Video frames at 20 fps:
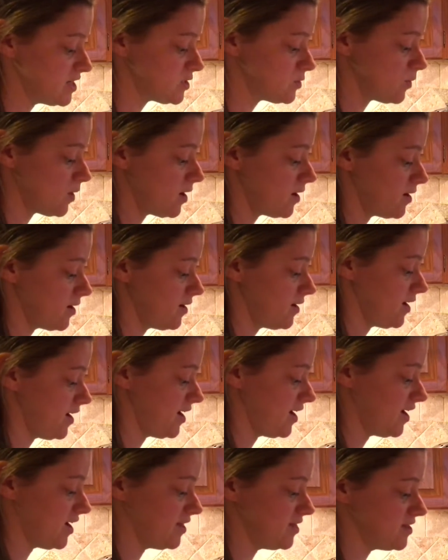water
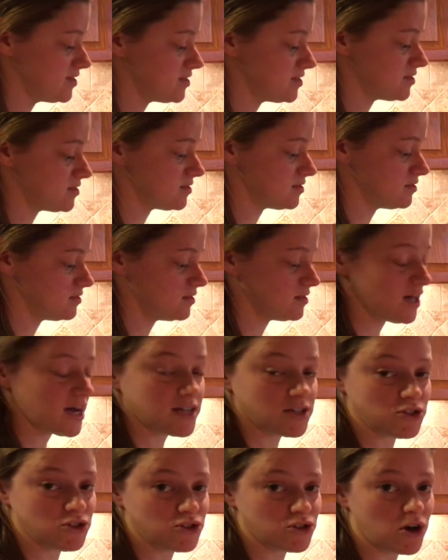and this
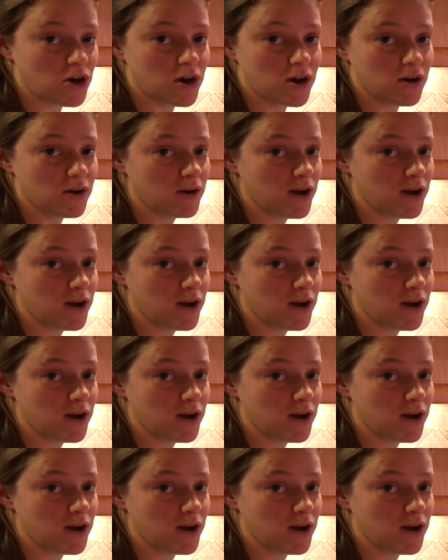glass jar,